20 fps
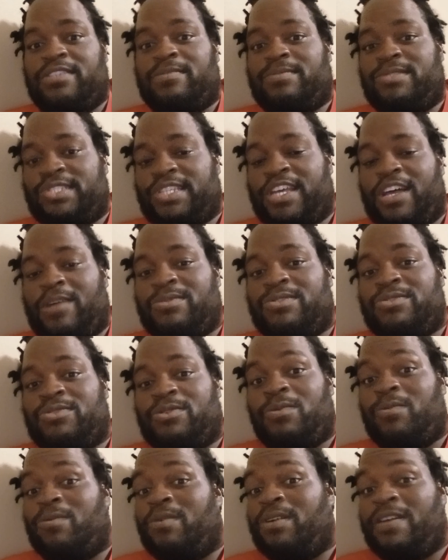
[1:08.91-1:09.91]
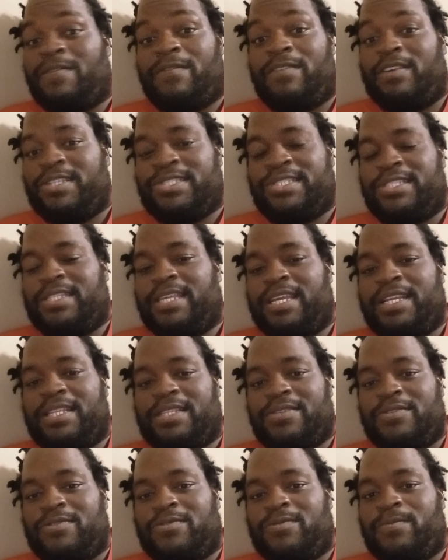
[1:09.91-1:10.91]
themselves doing whatever it is that they
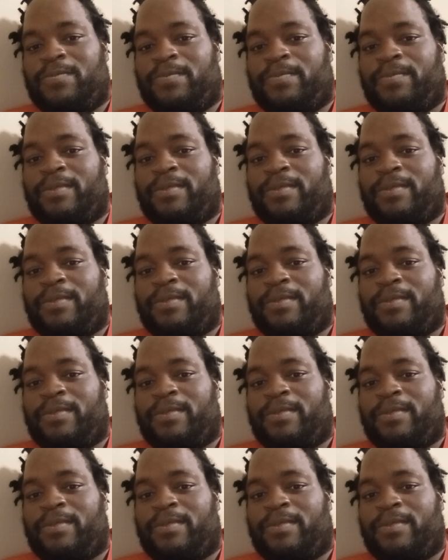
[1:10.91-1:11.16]
do.